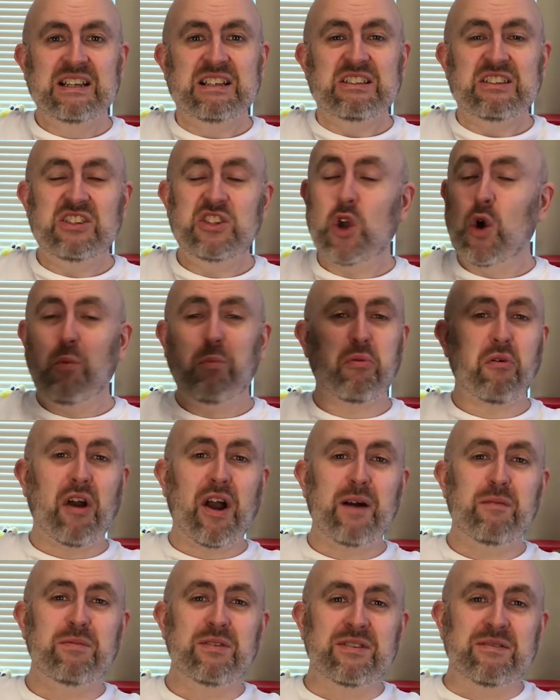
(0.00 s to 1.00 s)
no
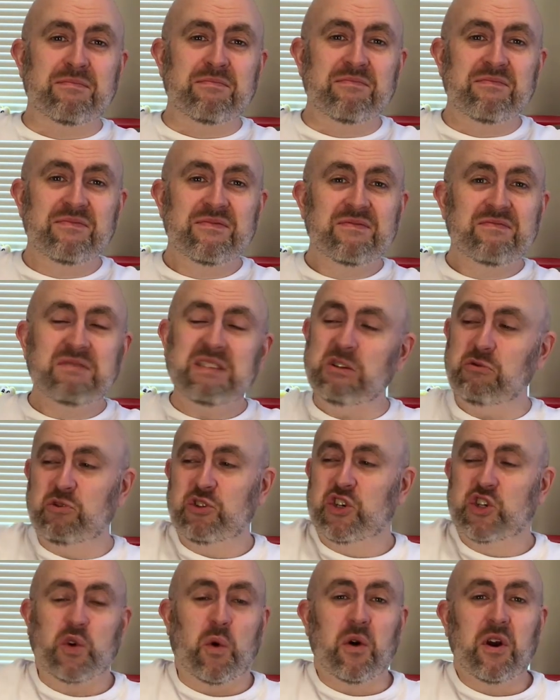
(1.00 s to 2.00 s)
problem. It was
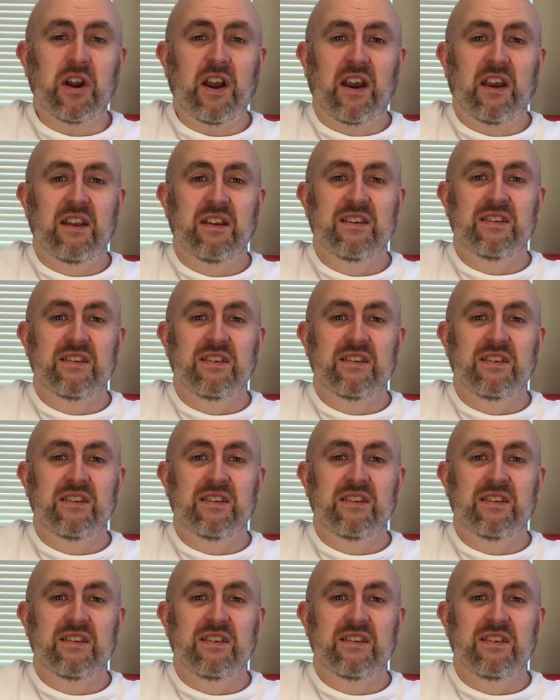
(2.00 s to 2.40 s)
short.